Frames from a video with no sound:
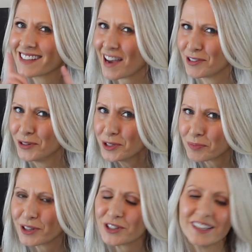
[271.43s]
I have a new
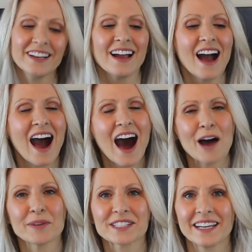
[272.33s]
spreadsheet
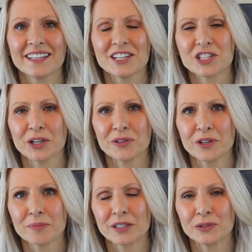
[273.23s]
I'm excited to share with
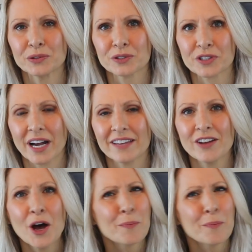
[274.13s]
you on my Google Drive,